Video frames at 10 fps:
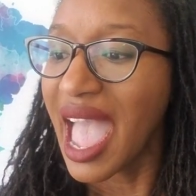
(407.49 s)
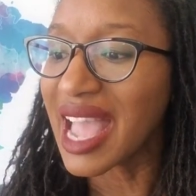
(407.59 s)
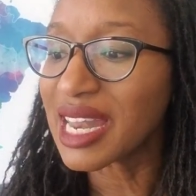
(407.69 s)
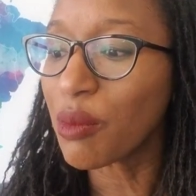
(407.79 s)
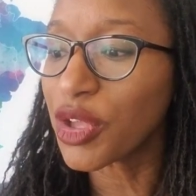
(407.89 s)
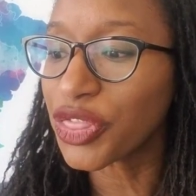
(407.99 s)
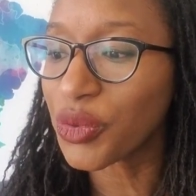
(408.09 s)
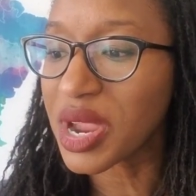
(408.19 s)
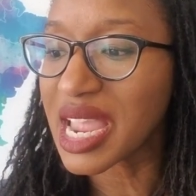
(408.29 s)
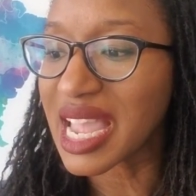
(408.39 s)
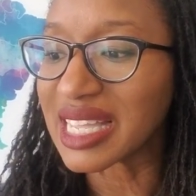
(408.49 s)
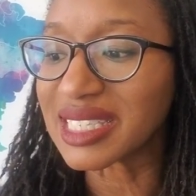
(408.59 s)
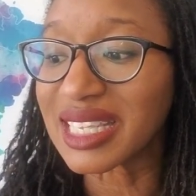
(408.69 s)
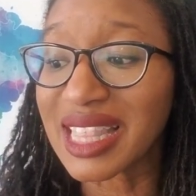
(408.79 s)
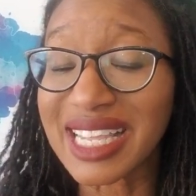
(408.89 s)
And number 3,
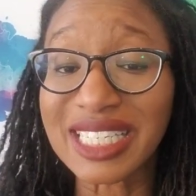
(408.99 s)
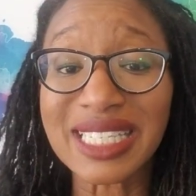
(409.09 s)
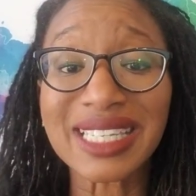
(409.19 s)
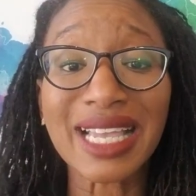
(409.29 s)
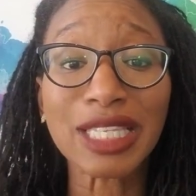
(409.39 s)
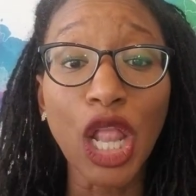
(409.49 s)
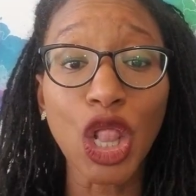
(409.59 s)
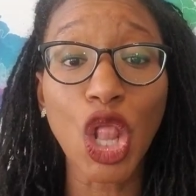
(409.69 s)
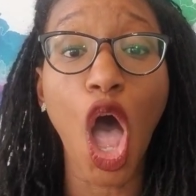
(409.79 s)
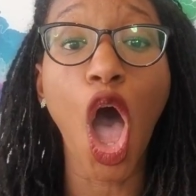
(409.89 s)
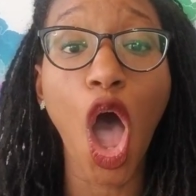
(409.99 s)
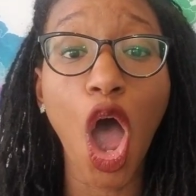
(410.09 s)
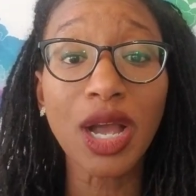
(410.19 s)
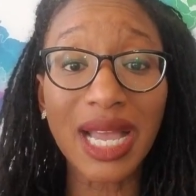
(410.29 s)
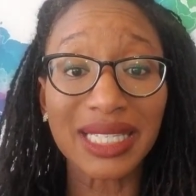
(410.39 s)
installation takes a
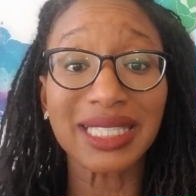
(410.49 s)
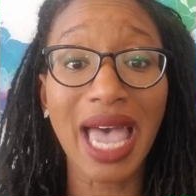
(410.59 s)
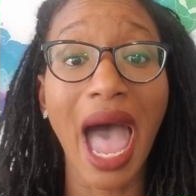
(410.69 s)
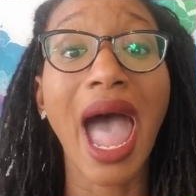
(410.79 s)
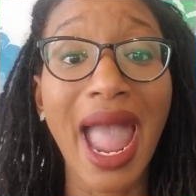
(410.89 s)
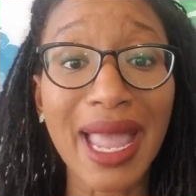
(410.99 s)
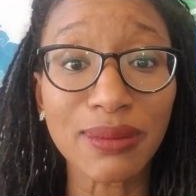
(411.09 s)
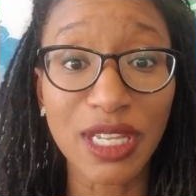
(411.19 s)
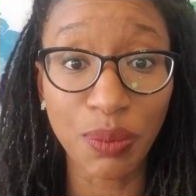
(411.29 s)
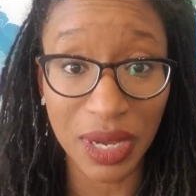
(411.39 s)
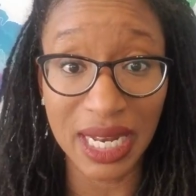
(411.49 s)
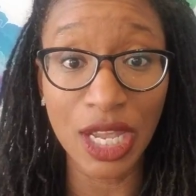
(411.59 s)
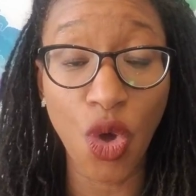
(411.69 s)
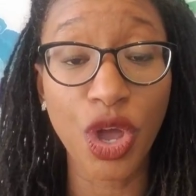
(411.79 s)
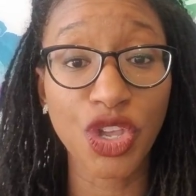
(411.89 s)
long time
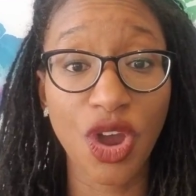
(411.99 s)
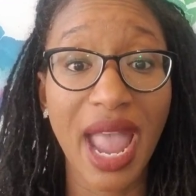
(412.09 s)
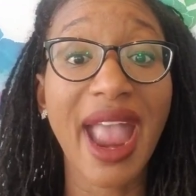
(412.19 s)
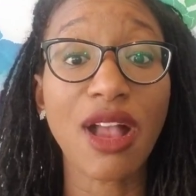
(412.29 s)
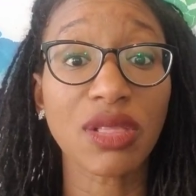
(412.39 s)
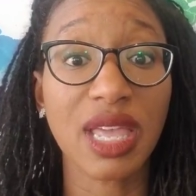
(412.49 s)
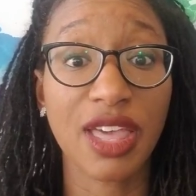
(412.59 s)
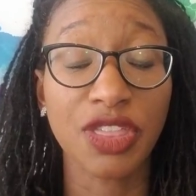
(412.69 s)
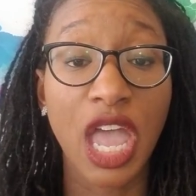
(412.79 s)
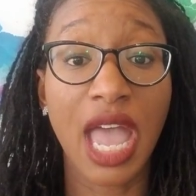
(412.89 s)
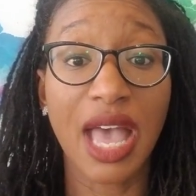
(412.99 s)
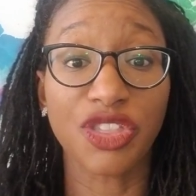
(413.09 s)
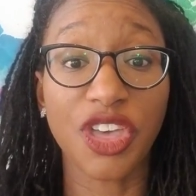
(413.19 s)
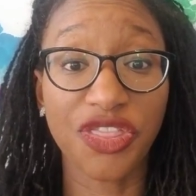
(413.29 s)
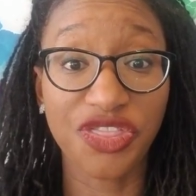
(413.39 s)
depending on your hair length,
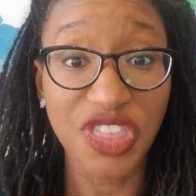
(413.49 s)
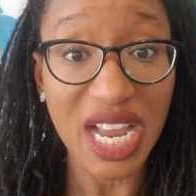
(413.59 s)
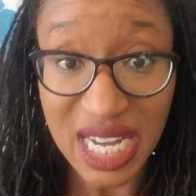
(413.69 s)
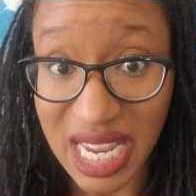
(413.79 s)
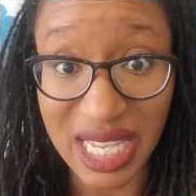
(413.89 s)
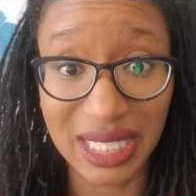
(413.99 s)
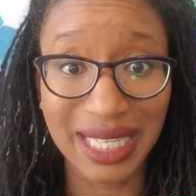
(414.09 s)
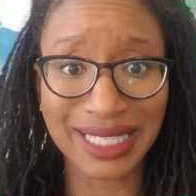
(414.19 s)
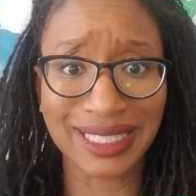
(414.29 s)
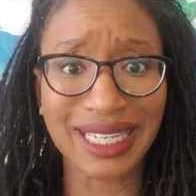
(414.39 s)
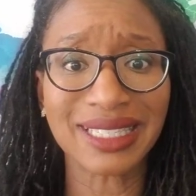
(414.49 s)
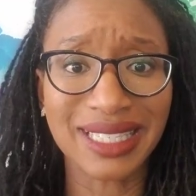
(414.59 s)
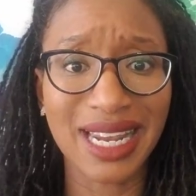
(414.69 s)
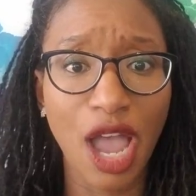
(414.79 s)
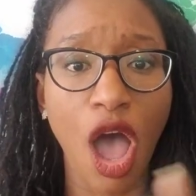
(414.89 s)
the thickness, the
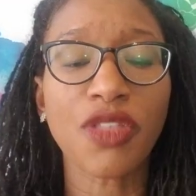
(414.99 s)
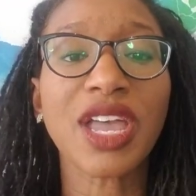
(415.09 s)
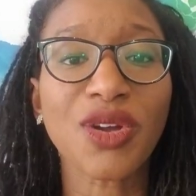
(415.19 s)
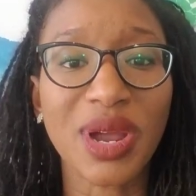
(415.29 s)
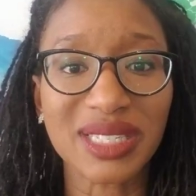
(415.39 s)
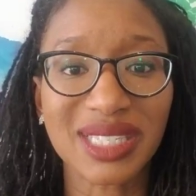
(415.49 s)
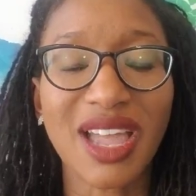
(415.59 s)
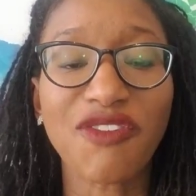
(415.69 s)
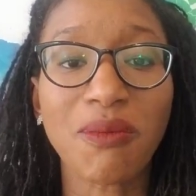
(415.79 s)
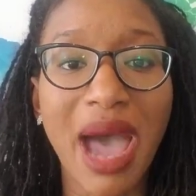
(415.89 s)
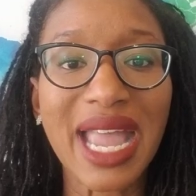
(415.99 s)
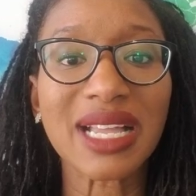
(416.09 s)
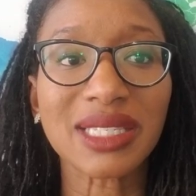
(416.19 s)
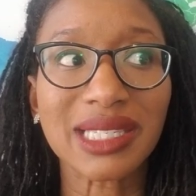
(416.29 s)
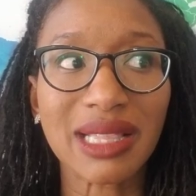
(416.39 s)
density, all that great stuff. My
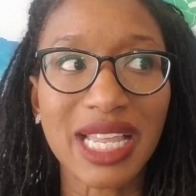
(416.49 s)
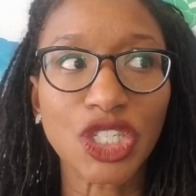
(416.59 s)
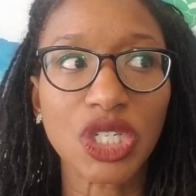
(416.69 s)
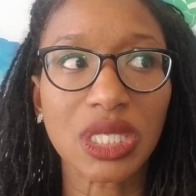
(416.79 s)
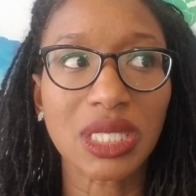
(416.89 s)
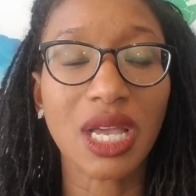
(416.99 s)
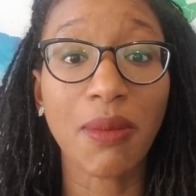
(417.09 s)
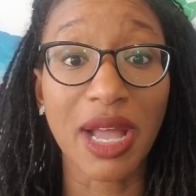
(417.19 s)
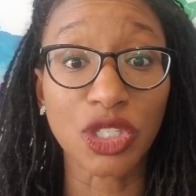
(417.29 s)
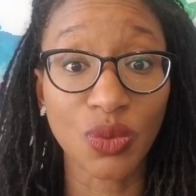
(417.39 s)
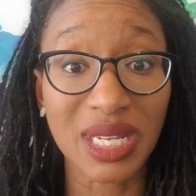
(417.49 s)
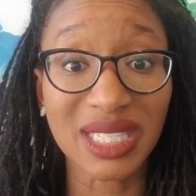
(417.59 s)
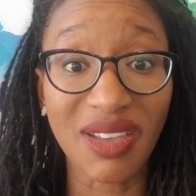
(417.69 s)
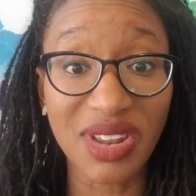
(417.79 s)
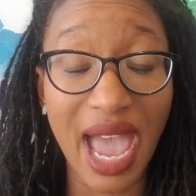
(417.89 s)
installation took about
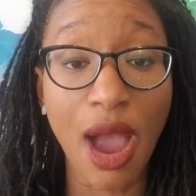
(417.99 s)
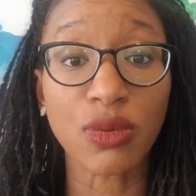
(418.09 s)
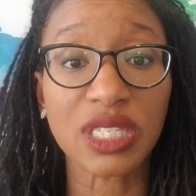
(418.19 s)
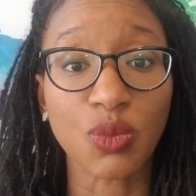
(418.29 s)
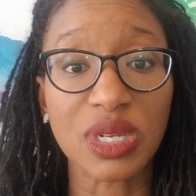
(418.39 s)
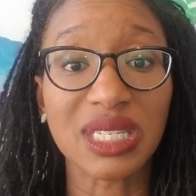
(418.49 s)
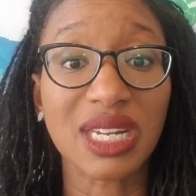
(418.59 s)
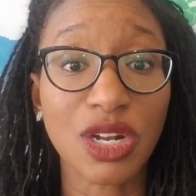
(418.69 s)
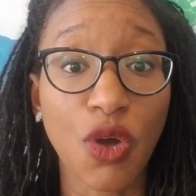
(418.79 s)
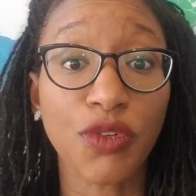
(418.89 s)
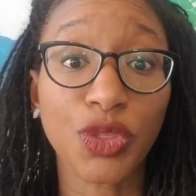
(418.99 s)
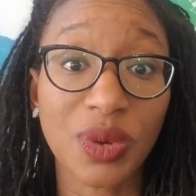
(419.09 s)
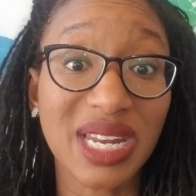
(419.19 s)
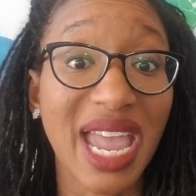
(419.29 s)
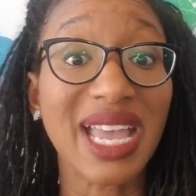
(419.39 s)
27 hours and we did it over
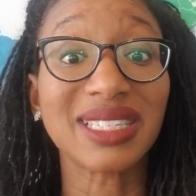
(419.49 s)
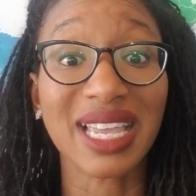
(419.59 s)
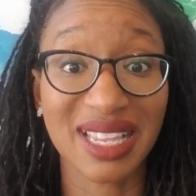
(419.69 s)
3 days.